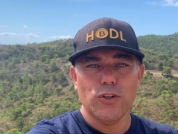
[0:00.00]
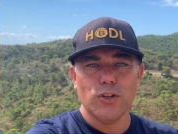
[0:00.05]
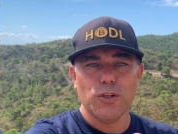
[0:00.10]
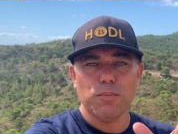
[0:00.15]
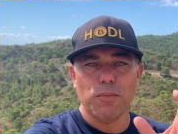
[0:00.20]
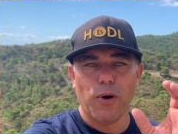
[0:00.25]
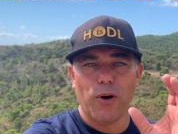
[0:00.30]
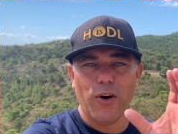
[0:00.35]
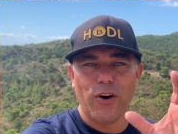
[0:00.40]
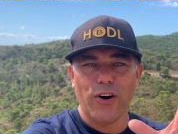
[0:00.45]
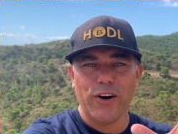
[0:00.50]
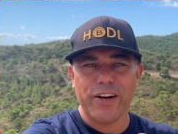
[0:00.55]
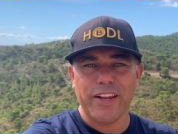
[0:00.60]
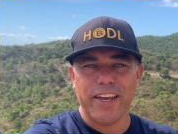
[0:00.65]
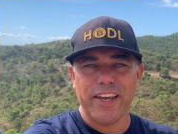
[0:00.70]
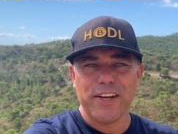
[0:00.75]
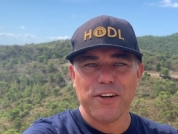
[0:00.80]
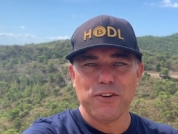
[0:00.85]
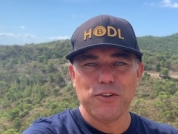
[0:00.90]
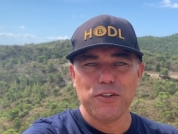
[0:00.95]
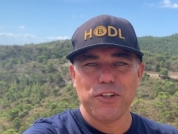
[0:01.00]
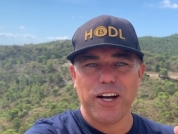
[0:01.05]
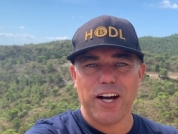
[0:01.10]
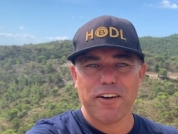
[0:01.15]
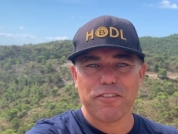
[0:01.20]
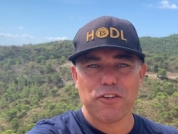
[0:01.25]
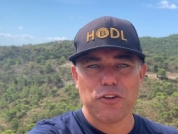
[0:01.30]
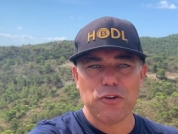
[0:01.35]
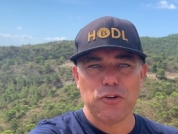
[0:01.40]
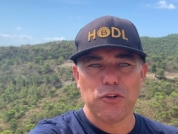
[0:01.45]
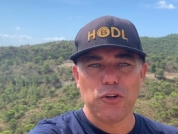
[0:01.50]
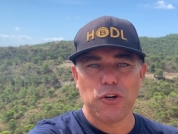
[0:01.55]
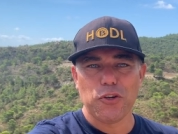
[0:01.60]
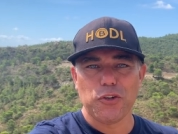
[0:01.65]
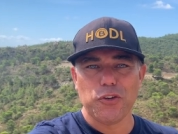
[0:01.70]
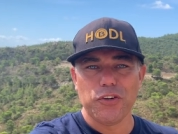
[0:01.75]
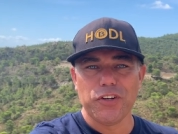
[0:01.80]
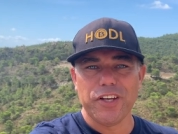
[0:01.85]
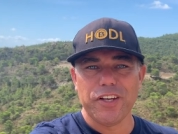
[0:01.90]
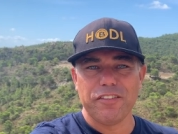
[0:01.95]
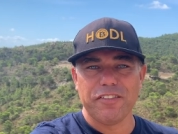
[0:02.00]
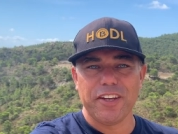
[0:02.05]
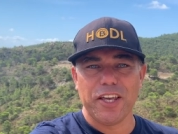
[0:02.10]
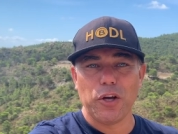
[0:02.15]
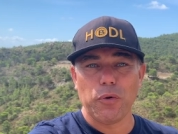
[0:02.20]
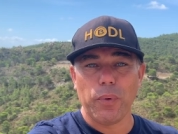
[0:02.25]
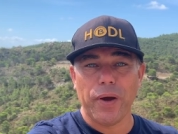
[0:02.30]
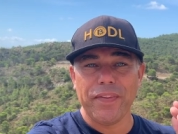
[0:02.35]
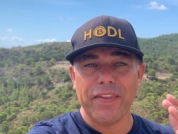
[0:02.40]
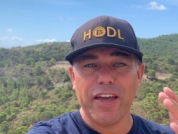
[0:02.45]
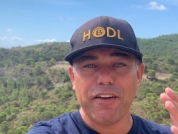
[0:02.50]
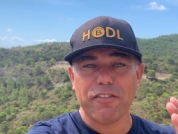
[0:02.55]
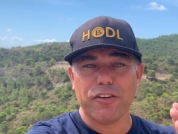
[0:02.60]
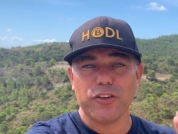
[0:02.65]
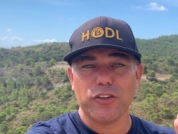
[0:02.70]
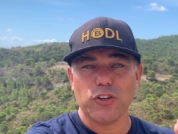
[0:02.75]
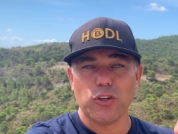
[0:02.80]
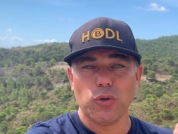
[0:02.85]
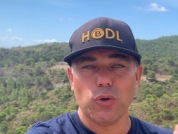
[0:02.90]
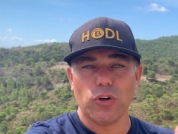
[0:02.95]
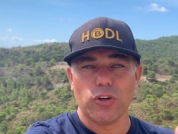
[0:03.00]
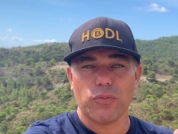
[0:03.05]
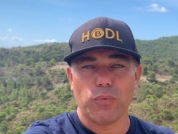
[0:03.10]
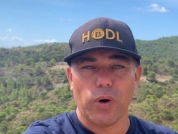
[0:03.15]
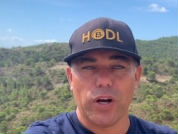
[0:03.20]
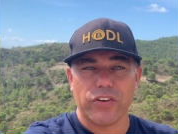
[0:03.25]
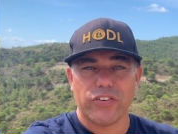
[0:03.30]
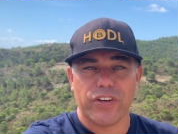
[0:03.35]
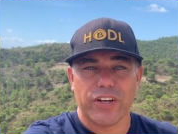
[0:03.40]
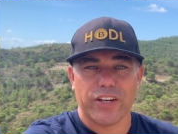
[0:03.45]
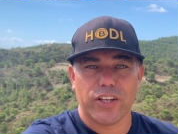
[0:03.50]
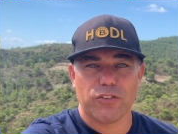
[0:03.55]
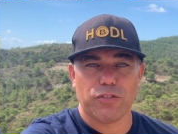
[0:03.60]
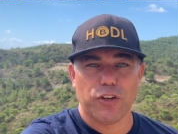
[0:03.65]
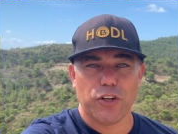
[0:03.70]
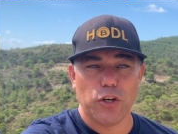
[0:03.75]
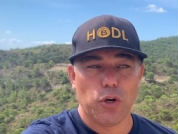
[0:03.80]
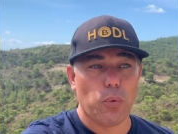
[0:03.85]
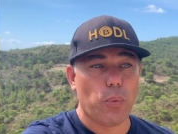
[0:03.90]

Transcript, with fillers: good morning, good afternoon, or good evening, whenever you are watching this video,